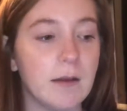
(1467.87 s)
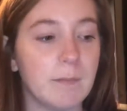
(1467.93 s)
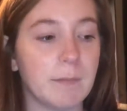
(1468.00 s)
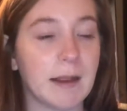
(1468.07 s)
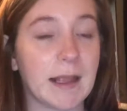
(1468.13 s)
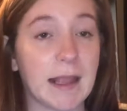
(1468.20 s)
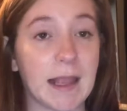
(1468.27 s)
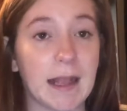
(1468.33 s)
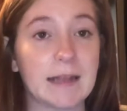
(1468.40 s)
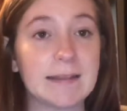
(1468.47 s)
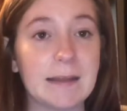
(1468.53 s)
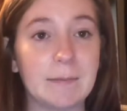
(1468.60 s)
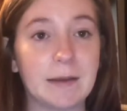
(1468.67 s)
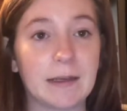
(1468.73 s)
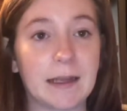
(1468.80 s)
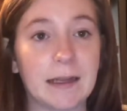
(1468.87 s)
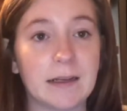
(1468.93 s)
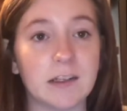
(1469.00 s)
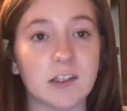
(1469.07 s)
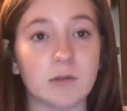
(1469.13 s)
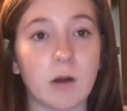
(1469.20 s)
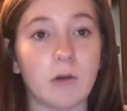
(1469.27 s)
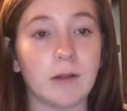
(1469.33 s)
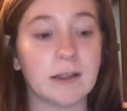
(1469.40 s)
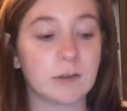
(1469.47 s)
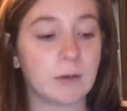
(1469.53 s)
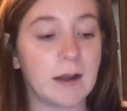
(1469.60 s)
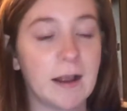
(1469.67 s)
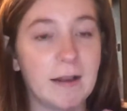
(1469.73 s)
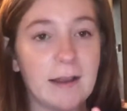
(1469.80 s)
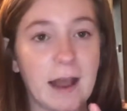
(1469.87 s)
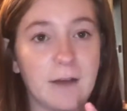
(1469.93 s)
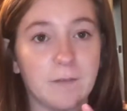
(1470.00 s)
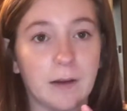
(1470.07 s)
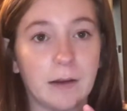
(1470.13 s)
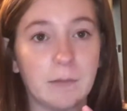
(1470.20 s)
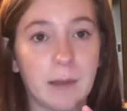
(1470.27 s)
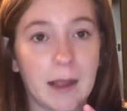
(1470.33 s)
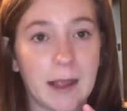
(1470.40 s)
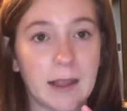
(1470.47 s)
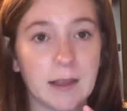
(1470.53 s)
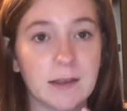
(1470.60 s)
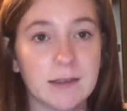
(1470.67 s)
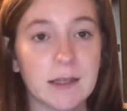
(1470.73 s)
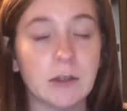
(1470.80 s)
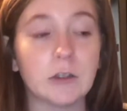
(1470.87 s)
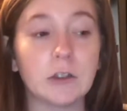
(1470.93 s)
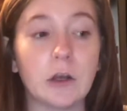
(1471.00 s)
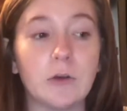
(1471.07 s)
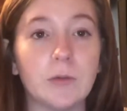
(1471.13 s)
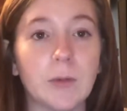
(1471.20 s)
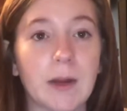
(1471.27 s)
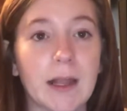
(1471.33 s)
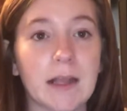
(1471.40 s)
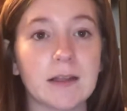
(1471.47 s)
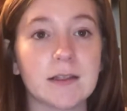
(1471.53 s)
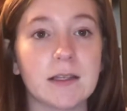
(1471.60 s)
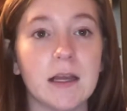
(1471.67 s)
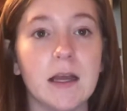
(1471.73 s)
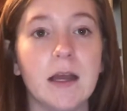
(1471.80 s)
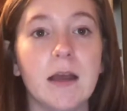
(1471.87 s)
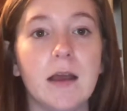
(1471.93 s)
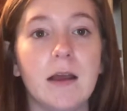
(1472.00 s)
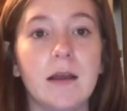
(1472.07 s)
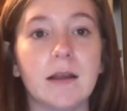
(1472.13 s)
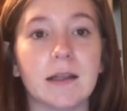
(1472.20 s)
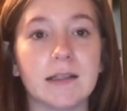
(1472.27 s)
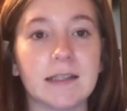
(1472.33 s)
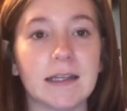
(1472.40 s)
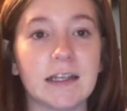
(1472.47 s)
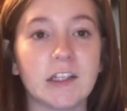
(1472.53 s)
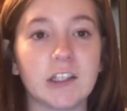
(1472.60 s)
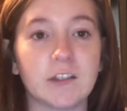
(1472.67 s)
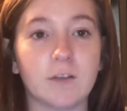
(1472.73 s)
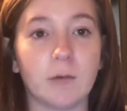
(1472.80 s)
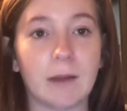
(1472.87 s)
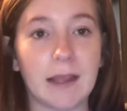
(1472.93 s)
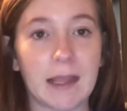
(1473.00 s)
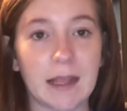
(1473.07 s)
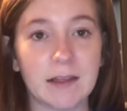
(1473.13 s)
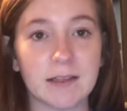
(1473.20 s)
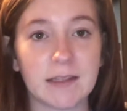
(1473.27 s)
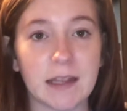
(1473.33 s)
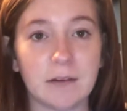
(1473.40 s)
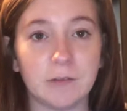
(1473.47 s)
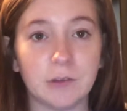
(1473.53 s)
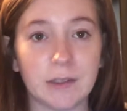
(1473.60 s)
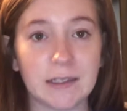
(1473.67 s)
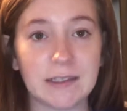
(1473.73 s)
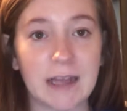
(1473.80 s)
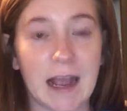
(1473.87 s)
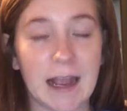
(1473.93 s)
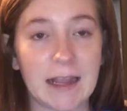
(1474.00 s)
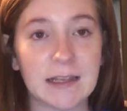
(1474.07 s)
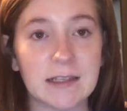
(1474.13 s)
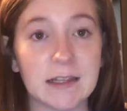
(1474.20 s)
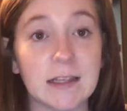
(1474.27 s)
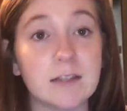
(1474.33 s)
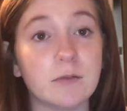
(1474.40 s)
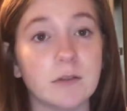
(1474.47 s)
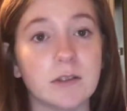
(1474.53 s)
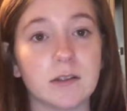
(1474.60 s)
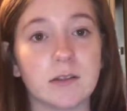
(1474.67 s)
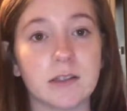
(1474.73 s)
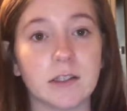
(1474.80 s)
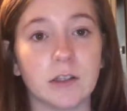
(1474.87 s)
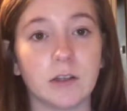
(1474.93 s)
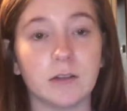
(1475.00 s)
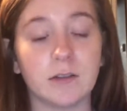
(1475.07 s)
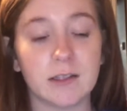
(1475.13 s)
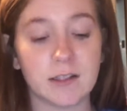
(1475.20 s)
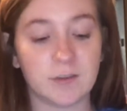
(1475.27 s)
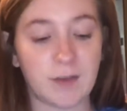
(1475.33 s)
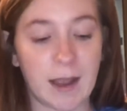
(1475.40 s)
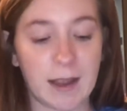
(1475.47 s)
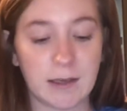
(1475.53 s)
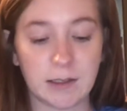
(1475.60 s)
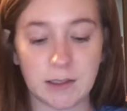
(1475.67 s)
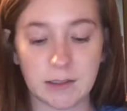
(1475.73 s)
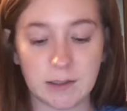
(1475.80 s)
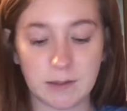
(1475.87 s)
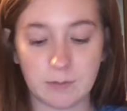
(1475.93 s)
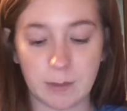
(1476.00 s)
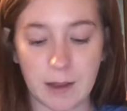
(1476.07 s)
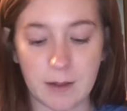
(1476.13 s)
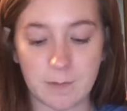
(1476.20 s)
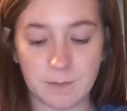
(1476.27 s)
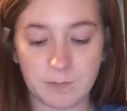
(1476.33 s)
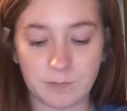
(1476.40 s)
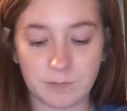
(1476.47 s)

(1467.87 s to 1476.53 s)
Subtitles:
My hands have been kind of swollen. That's why I have on my silicone rings, because I can just feel my hands get really tight. This one still is fine, but